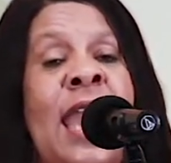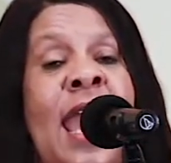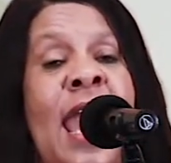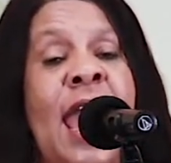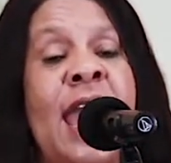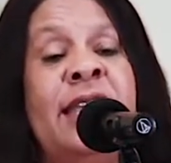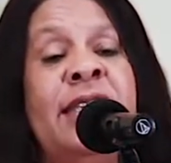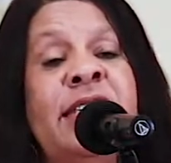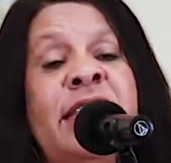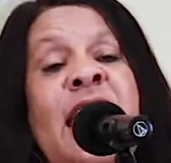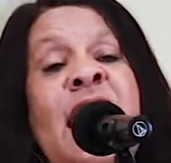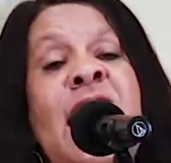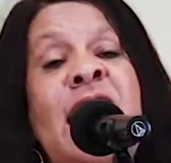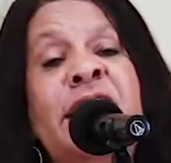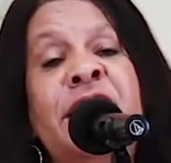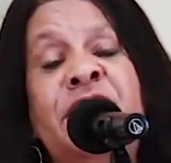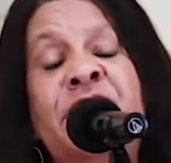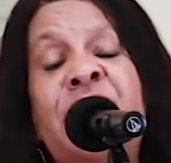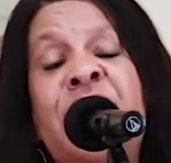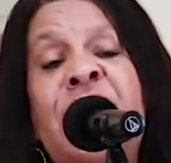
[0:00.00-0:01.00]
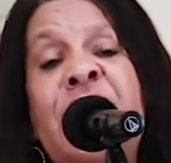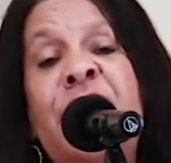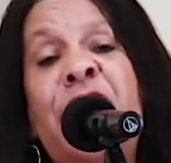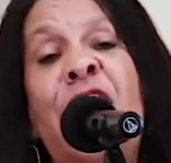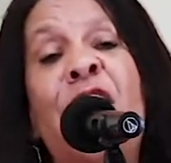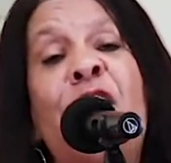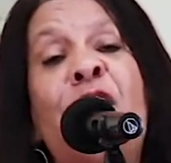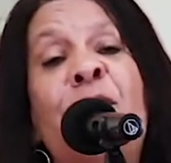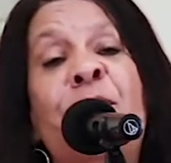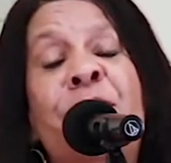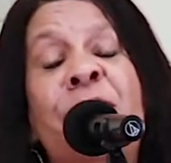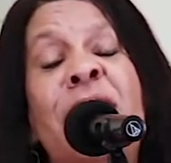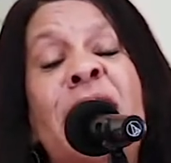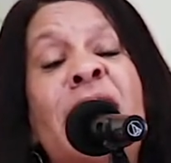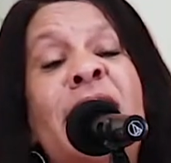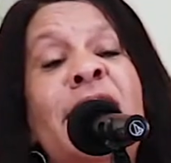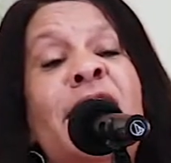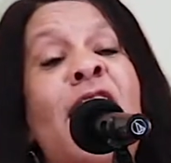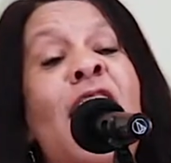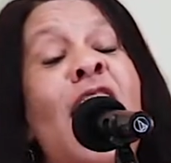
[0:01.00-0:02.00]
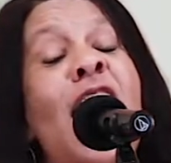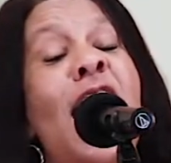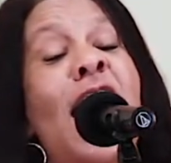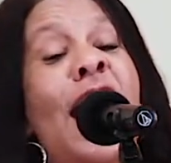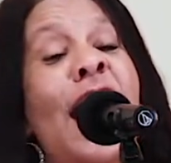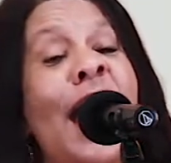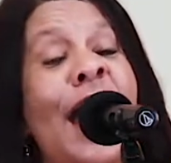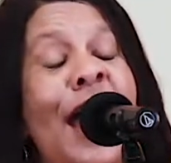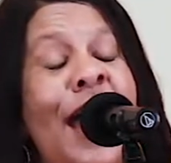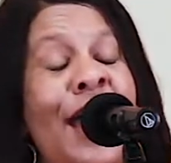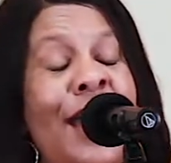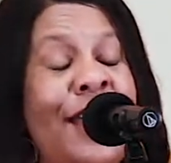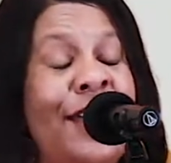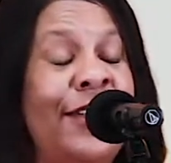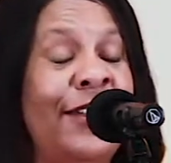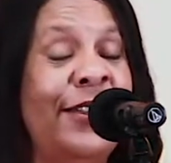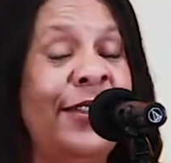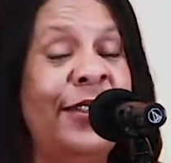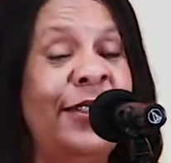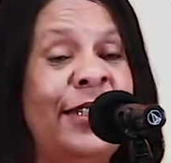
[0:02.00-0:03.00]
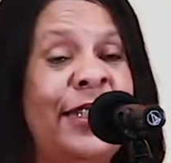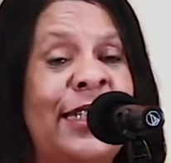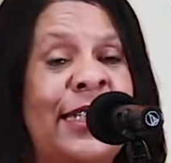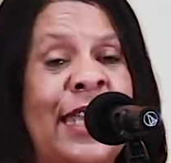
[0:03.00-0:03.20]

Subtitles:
and touched an open heart